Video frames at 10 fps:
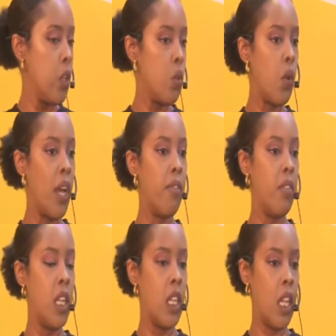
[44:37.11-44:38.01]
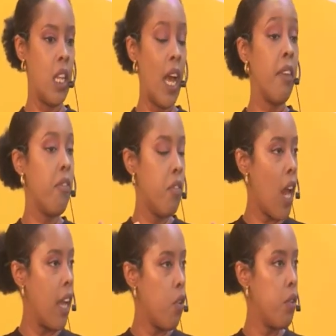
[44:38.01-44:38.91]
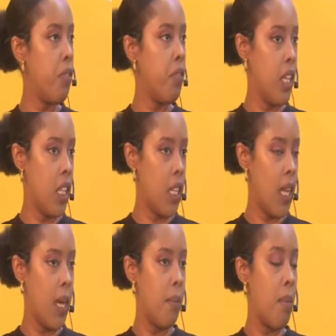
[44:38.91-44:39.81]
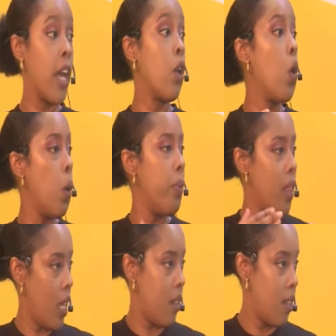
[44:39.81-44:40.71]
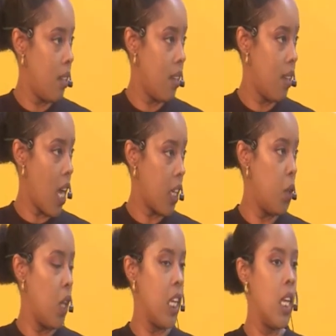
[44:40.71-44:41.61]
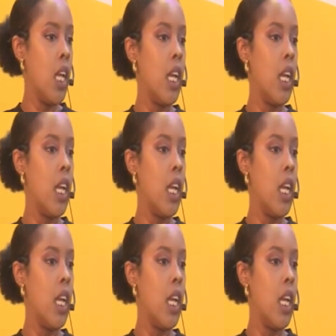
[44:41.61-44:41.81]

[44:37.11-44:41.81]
So I feel, I don't feel, I hope that actually,